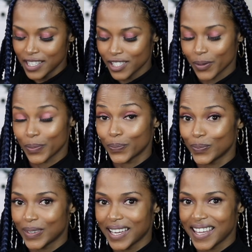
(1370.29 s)
So
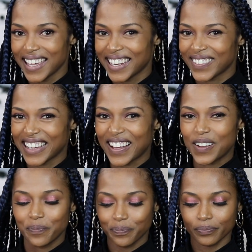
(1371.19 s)
here we go.
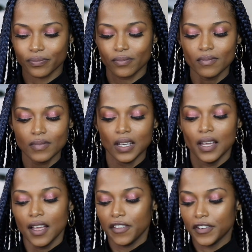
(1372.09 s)

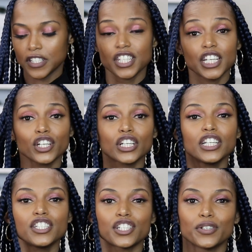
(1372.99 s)
First thing you're
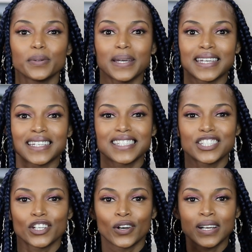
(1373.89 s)
going to do is
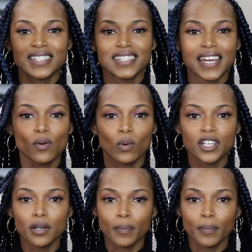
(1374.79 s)
you're going to take one of your